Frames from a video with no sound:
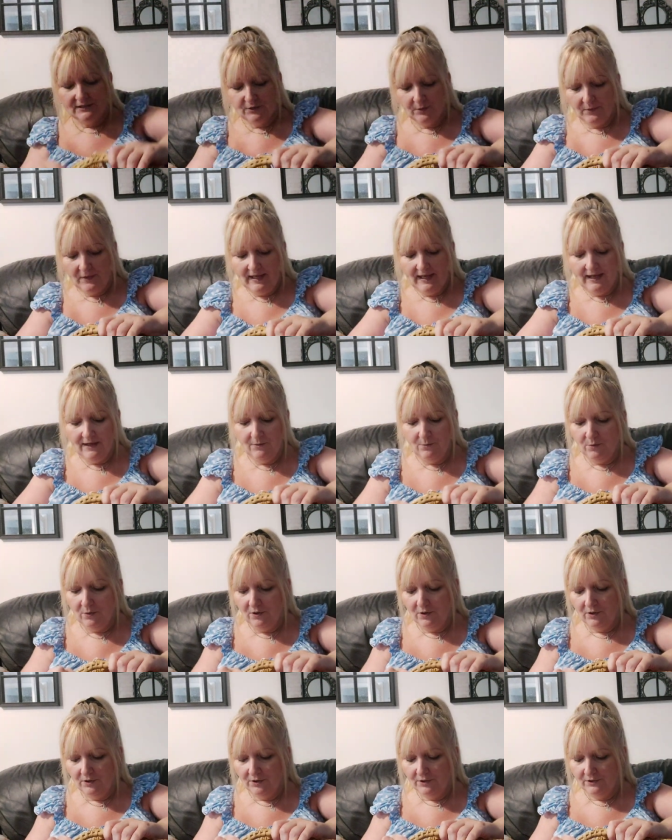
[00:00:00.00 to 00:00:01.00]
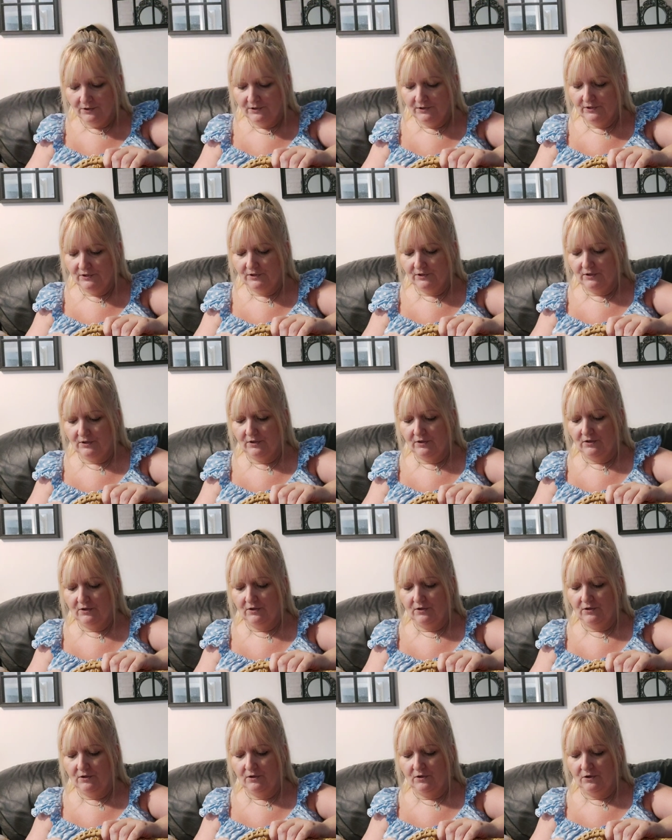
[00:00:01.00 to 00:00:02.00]
So that was
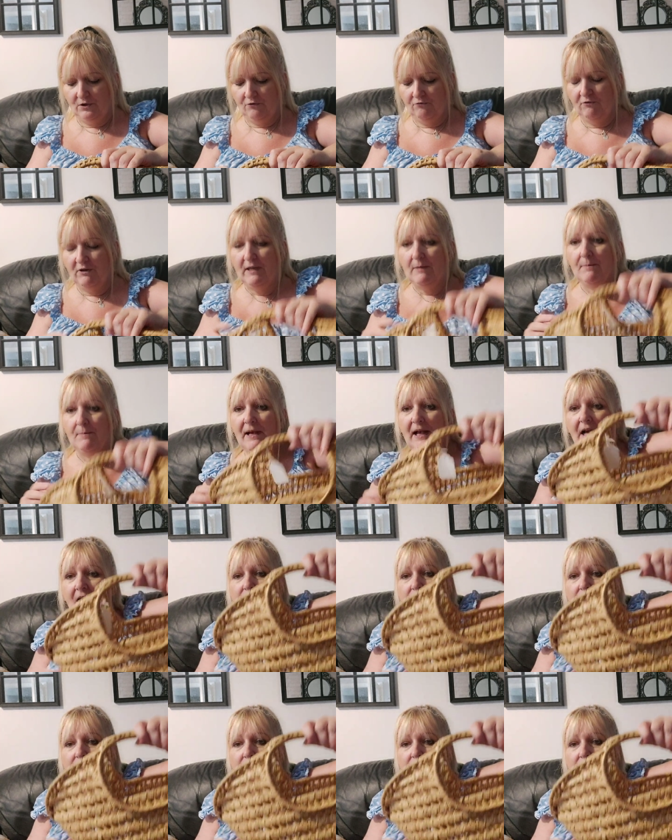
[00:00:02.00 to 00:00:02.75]
£3.